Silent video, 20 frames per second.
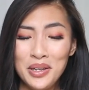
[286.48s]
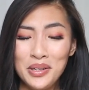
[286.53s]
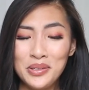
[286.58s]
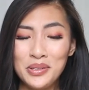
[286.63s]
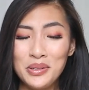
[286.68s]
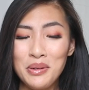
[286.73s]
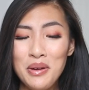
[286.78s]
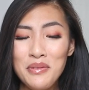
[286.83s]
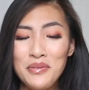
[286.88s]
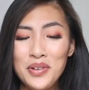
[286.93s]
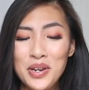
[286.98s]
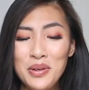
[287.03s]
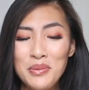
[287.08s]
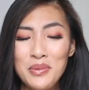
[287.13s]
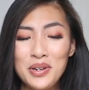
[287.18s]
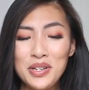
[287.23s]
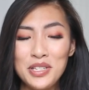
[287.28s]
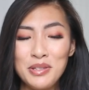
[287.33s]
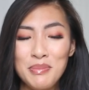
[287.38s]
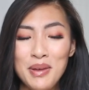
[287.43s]
do I really
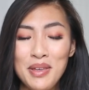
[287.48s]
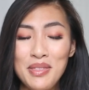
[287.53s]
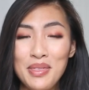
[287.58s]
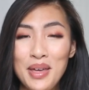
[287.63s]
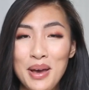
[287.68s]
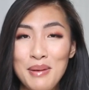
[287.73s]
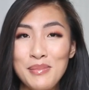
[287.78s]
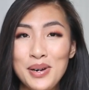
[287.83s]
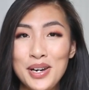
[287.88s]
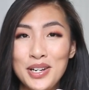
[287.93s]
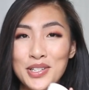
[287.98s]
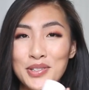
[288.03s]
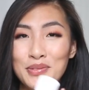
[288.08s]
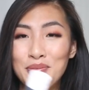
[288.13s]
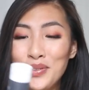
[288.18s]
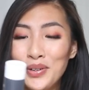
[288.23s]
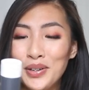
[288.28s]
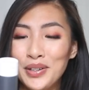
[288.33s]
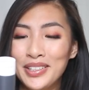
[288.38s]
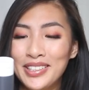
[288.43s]
want to spend that much
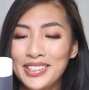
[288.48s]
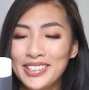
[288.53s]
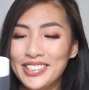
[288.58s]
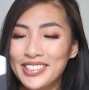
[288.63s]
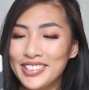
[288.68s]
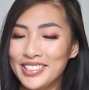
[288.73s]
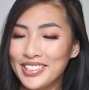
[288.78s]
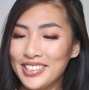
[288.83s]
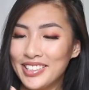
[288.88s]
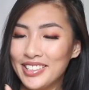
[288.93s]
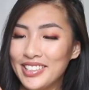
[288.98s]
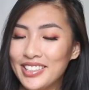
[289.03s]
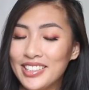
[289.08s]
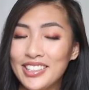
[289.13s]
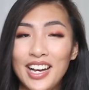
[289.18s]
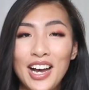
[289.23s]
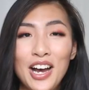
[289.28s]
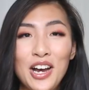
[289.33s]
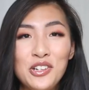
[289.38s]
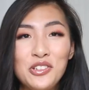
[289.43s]
for
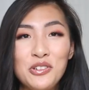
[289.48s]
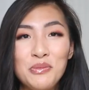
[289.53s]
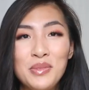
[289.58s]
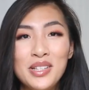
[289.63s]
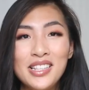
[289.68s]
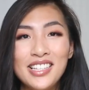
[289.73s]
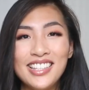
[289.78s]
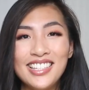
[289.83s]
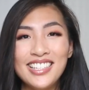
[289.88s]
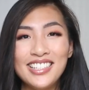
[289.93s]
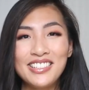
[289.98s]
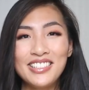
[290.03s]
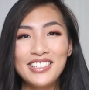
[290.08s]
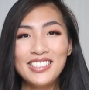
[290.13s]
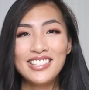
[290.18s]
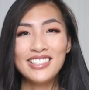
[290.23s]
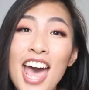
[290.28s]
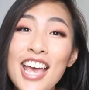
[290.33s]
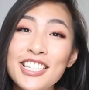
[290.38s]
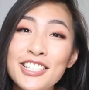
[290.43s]
100 milliliters?
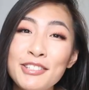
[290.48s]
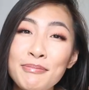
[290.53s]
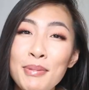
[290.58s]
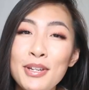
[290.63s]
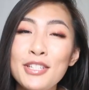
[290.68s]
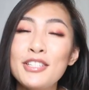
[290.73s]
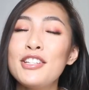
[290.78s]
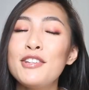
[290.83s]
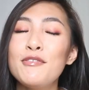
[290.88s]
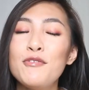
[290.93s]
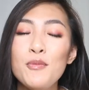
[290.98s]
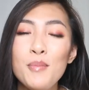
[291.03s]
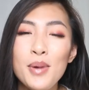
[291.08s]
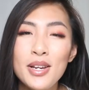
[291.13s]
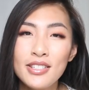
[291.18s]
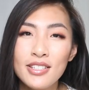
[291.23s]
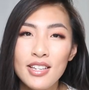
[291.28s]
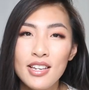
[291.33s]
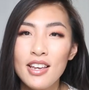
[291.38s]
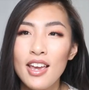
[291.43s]
Especially for my
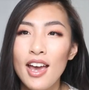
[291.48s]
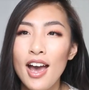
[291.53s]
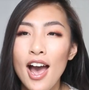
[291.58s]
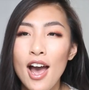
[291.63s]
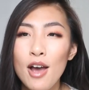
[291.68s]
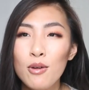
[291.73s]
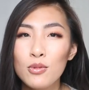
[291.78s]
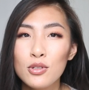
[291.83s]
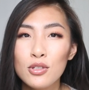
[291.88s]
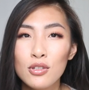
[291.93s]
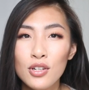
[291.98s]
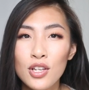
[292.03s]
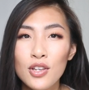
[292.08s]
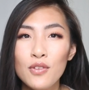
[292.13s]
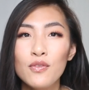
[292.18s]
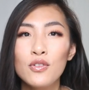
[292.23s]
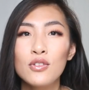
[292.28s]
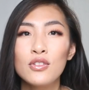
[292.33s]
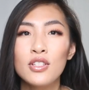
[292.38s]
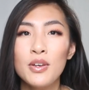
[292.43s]
skincare, I was
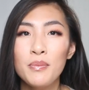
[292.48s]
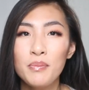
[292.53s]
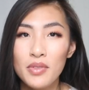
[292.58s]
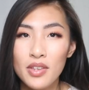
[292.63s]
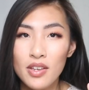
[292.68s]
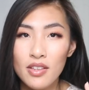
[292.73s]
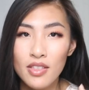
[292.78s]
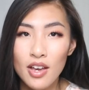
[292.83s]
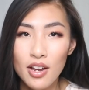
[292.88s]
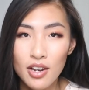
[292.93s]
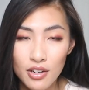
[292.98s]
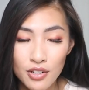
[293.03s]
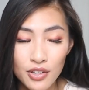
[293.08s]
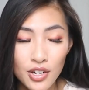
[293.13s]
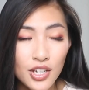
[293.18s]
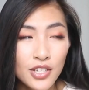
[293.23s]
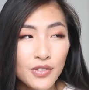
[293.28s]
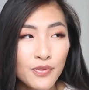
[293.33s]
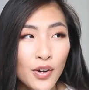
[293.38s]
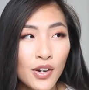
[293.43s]
looking for something that could
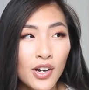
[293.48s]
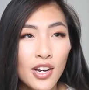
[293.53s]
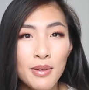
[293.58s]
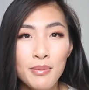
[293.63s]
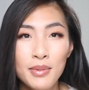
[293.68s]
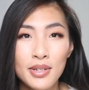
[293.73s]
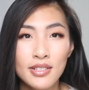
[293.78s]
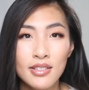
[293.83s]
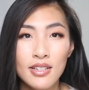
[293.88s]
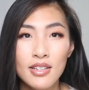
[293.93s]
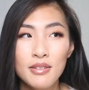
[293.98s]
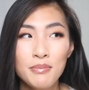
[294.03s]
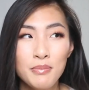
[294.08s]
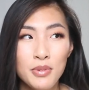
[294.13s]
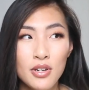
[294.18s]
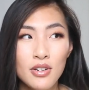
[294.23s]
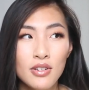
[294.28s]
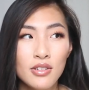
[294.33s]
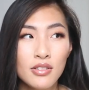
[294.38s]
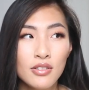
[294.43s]
exfoliate my skin
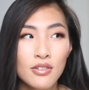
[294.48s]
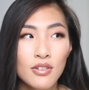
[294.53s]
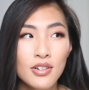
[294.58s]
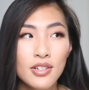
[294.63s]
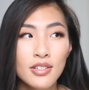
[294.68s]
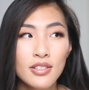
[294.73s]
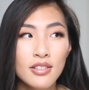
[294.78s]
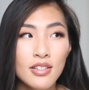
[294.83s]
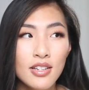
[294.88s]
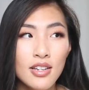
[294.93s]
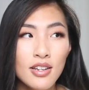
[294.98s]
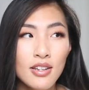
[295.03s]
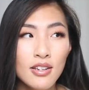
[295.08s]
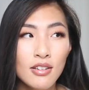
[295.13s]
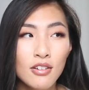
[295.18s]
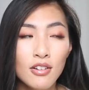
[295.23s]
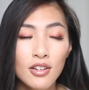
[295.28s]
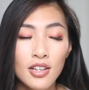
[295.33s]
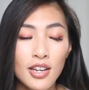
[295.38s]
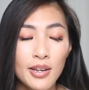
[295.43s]
because honestly,
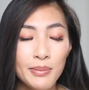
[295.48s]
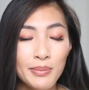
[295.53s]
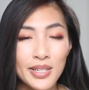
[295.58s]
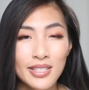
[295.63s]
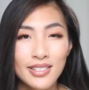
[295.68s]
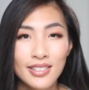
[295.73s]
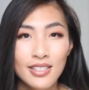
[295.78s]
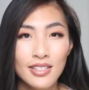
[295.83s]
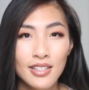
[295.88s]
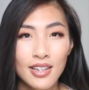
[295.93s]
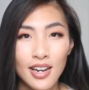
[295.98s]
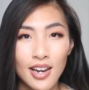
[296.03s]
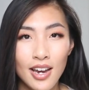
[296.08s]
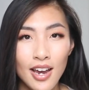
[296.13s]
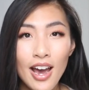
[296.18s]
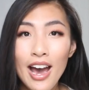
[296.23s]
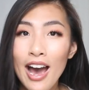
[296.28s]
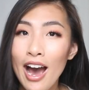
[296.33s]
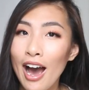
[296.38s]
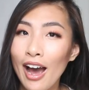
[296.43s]
looking at my skincare,
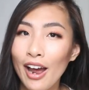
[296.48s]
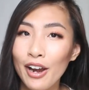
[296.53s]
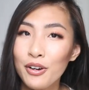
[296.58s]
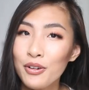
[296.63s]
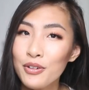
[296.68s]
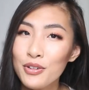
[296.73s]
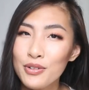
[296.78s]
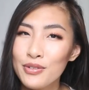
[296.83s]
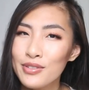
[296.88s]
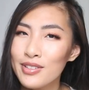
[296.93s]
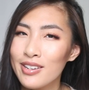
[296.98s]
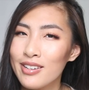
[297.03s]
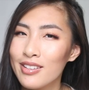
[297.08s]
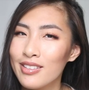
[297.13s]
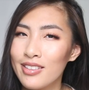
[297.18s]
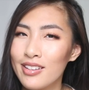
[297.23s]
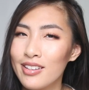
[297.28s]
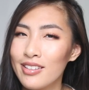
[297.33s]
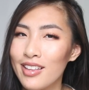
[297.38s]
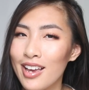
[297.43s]
I don't use
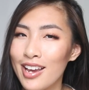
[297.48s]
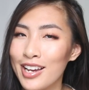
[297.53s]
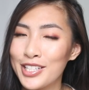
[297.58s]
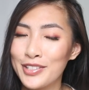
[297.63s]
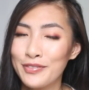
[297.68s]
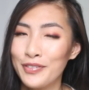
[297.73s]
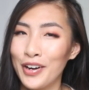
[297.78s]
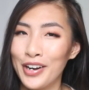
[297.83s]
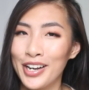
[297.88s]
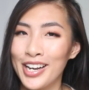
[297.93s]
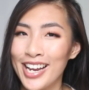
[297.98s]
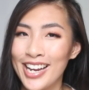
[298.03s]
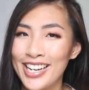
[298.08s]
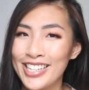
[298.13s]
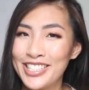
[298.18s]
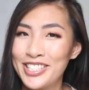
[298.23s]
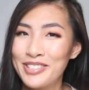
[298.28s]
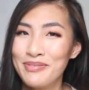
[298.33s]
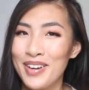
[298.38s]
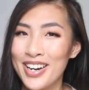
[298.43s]
anything that
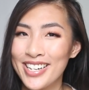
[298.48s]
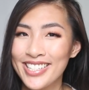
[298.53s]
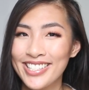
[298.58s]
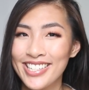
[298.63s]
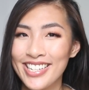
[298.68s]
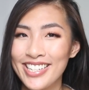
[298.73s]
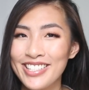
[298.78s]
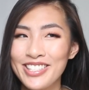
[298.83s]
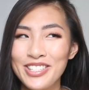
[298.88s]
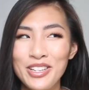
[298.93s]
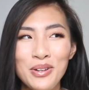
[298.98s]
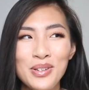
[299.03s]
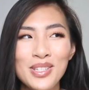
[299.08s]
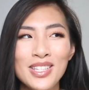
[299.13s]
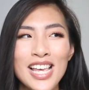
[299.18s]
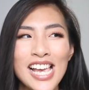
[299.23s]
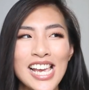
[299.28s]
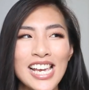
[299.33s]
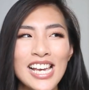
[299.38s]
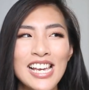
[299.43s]
exfoliates my skin. So I was
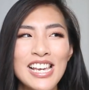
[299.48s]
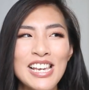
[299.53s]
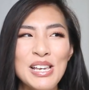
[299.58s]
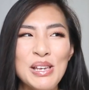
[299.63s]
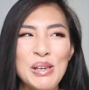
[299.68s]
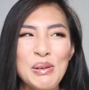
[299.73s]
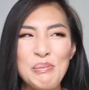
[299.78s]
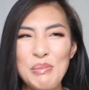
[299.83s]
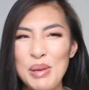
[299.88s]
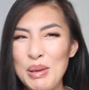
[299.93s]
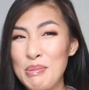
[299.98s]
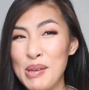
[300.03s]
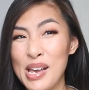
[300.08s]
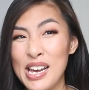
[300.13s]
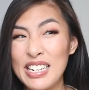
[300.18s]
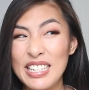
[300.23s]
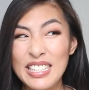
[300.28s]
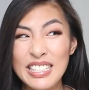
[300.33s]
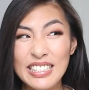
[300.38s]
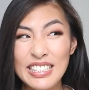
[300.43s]
like, maybe I
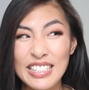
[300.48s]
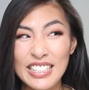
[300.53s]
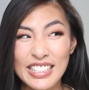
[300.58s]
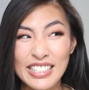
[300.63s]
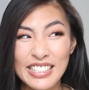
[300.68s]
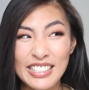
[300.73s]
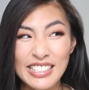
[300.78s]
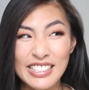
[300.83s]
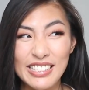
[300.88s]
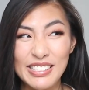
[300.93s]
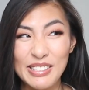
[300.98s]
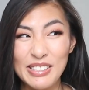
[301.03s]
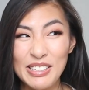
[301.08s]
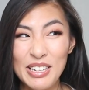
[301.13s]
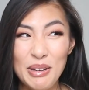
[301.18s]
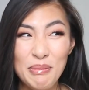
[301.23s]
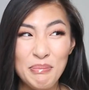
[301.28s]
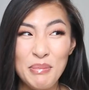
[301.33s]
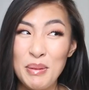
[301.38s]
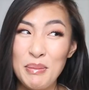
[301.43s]
need this.
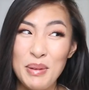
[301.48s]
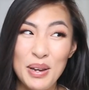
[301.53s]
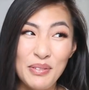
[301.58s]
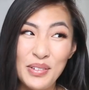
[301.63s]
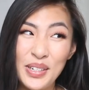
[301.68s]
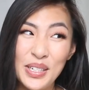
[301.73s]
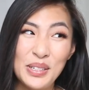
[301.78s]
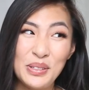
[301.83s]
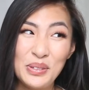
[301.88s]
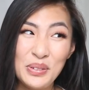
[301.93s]
Maybe I really